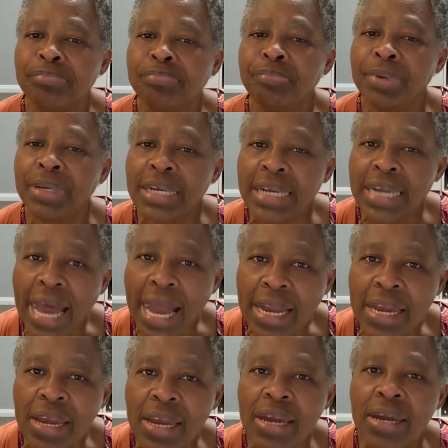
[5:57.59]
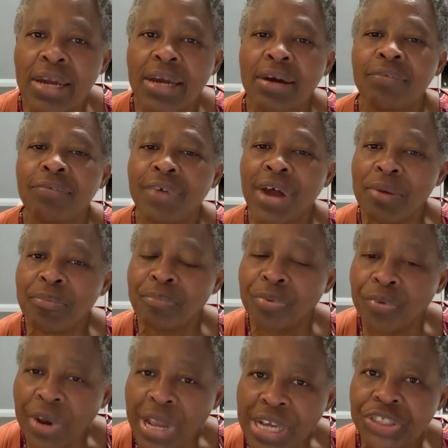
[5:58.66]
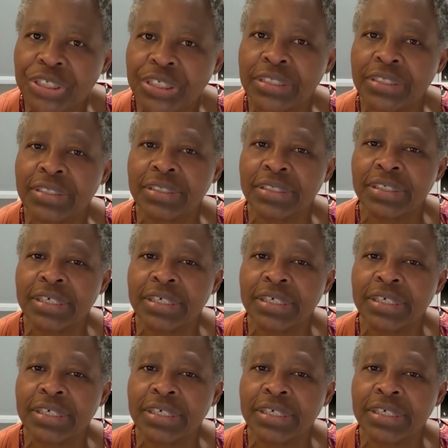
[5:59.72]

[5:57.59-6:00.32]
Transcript: black vibration